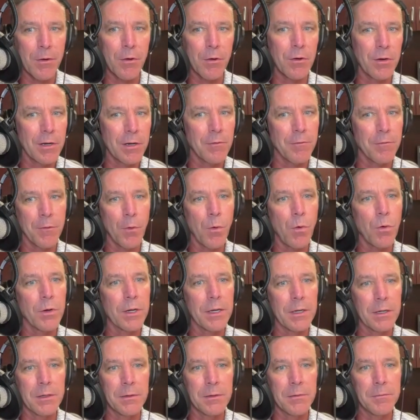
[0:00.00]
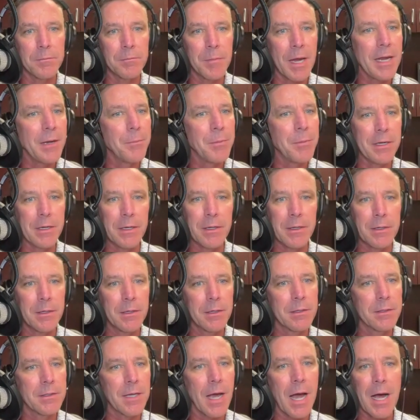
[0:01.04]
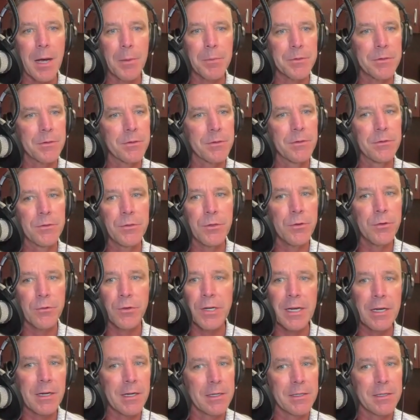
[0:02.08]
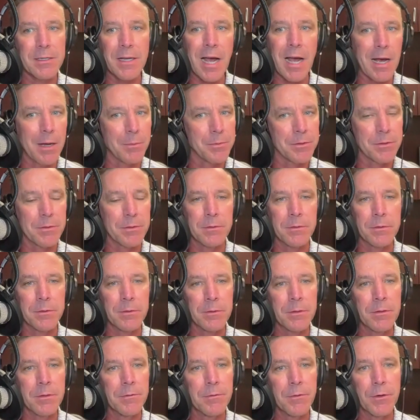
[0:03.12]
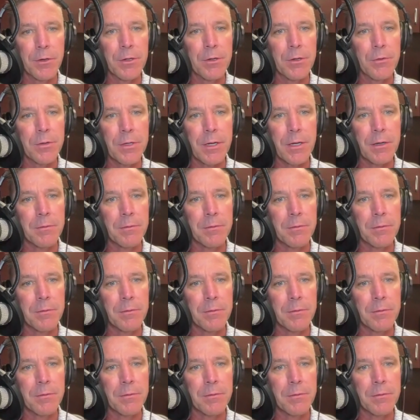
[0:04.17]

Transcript: or 40, maybe tops, 2-3 innings tops for a youth kid.